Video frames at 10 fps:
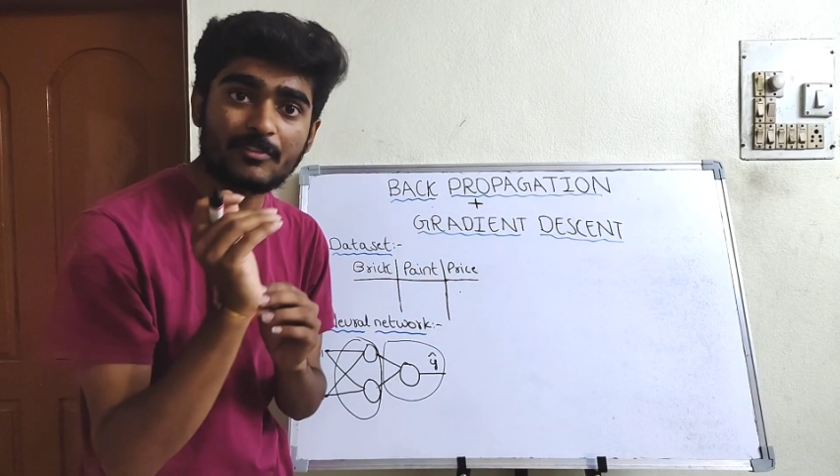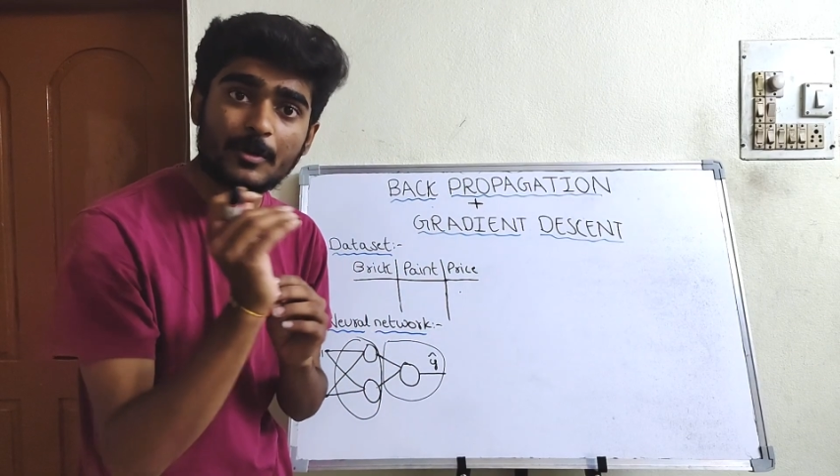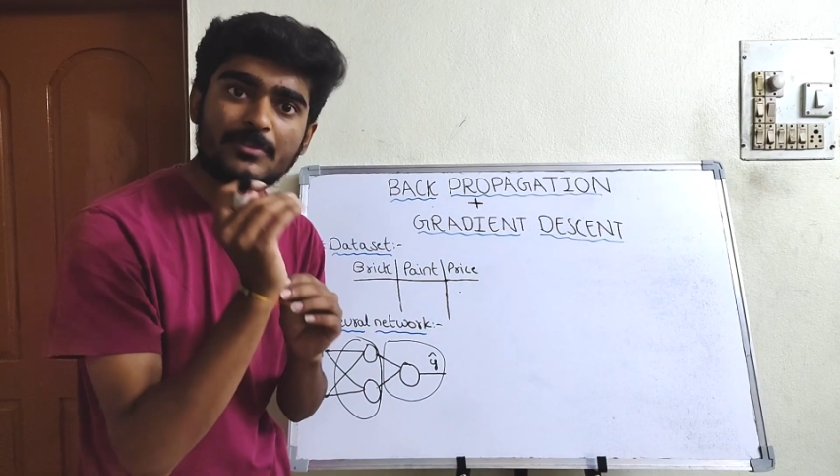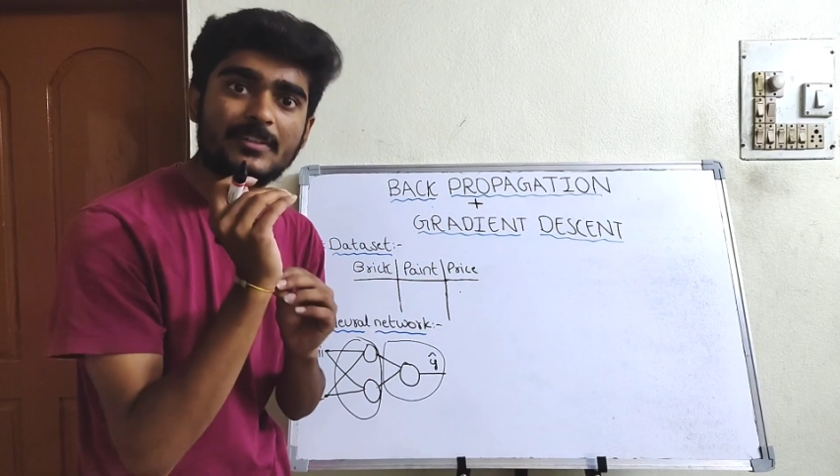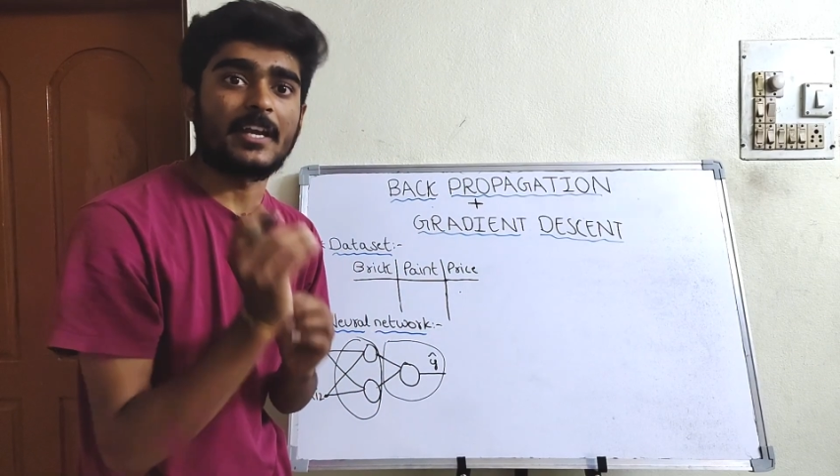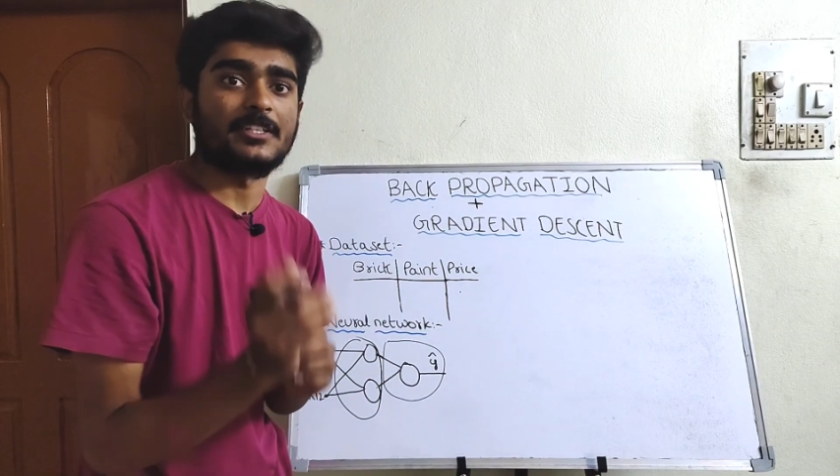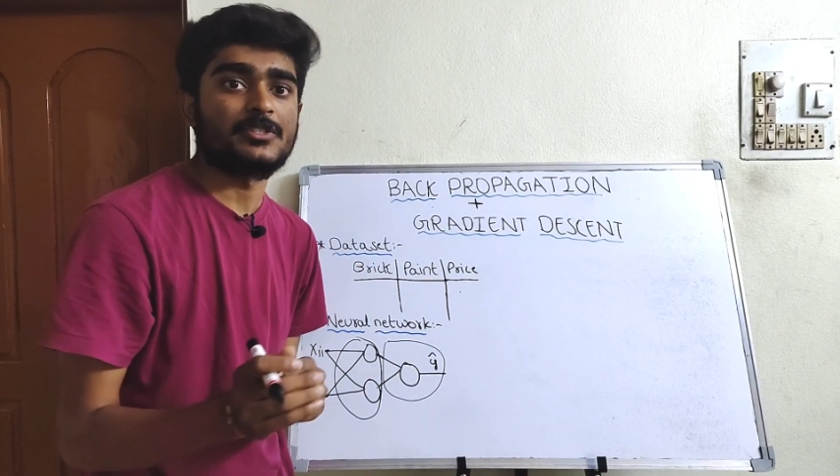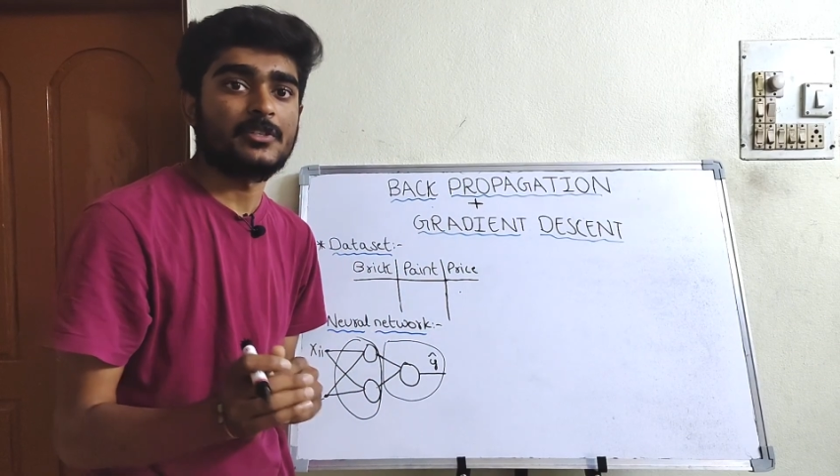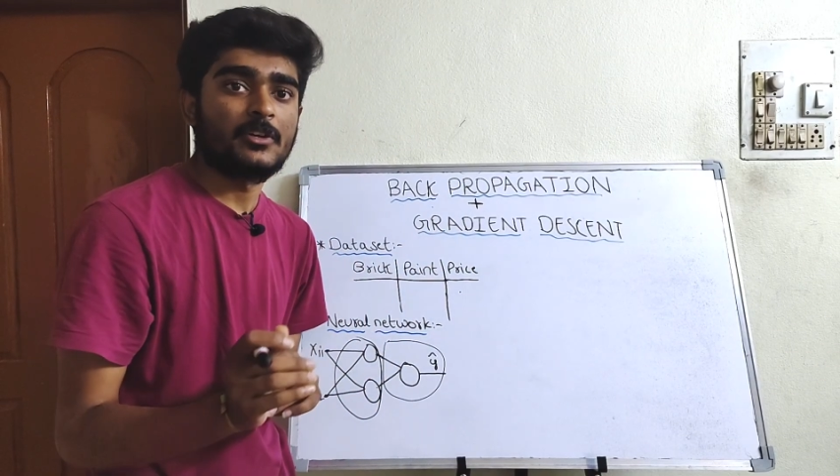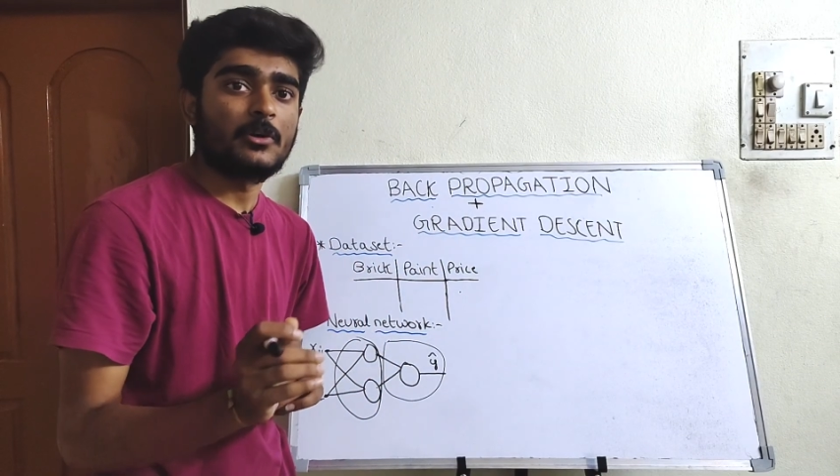from
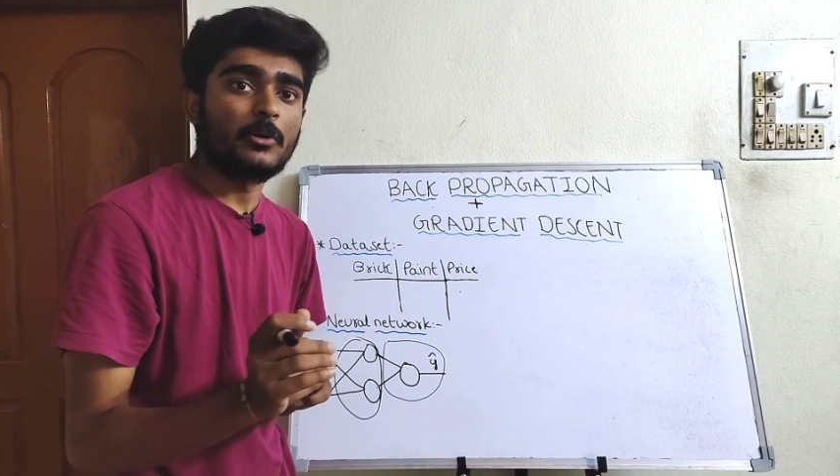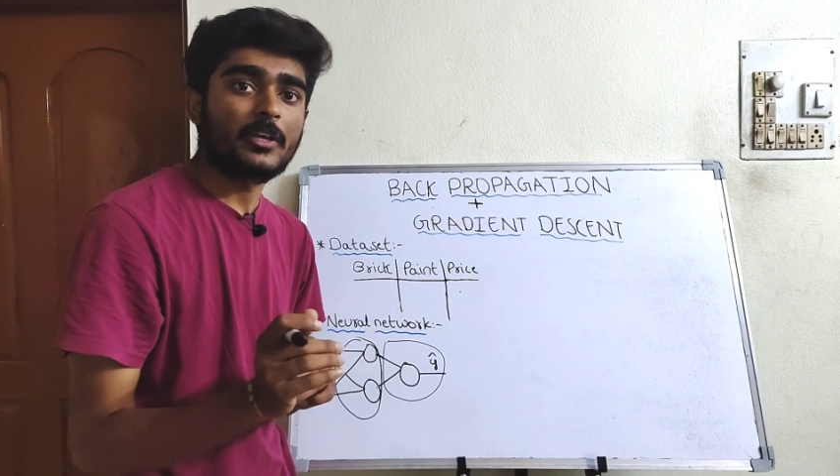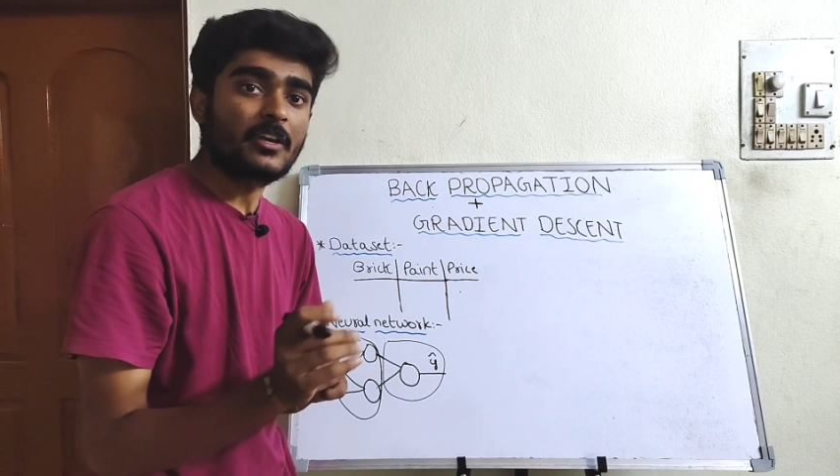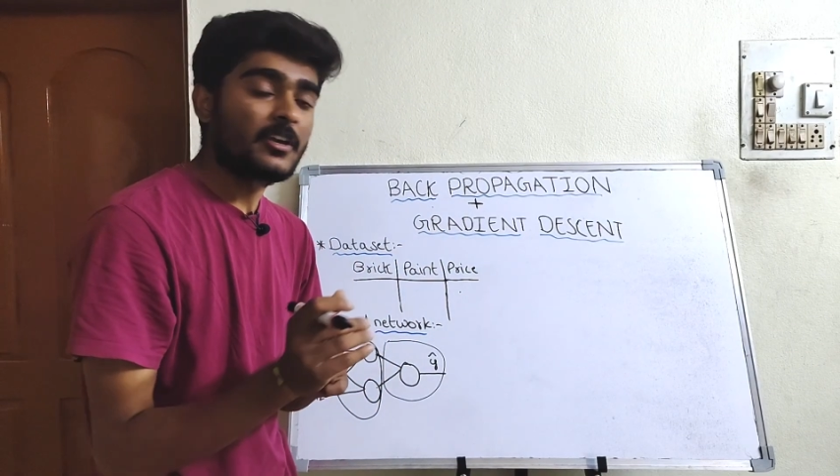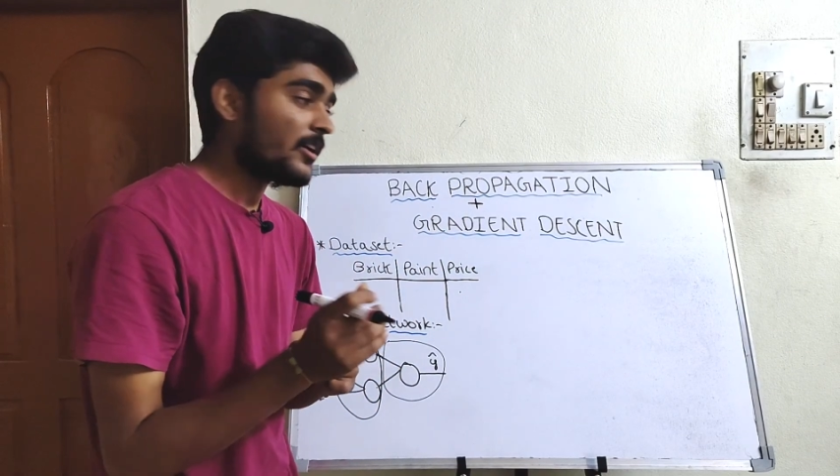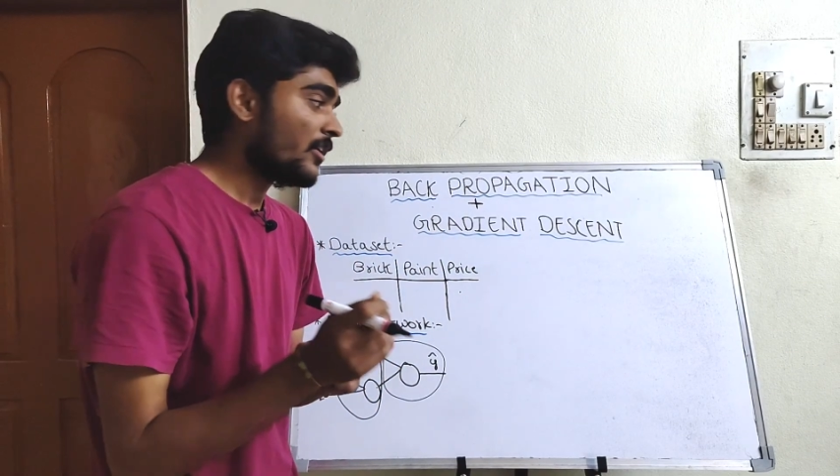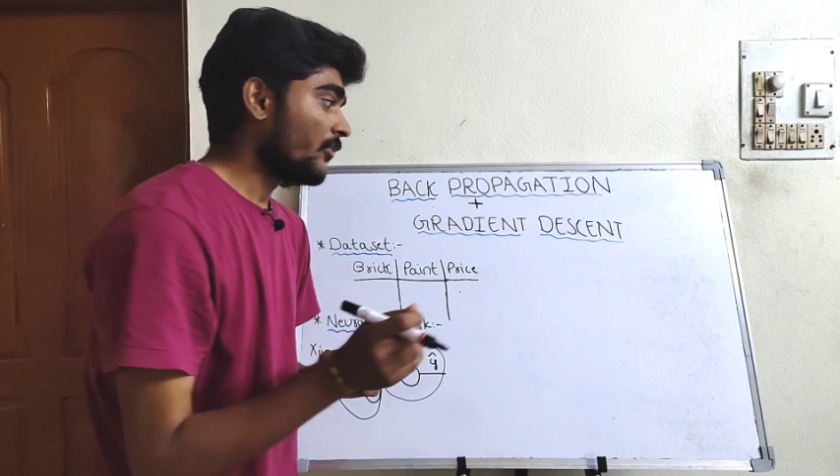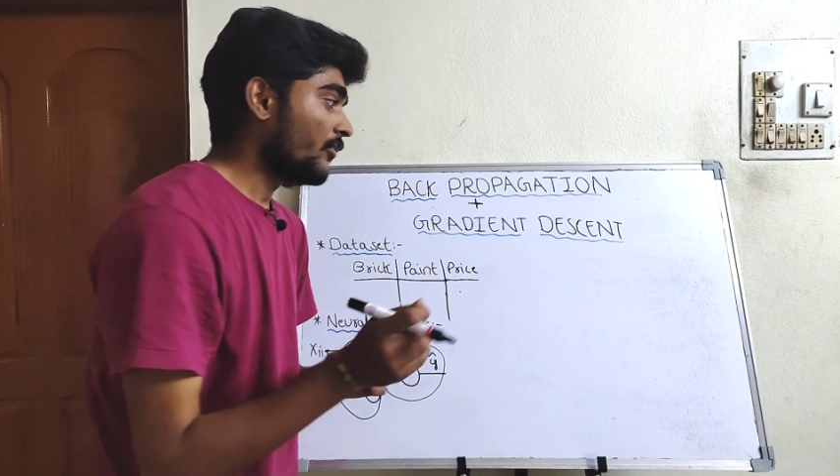scratch. Okay,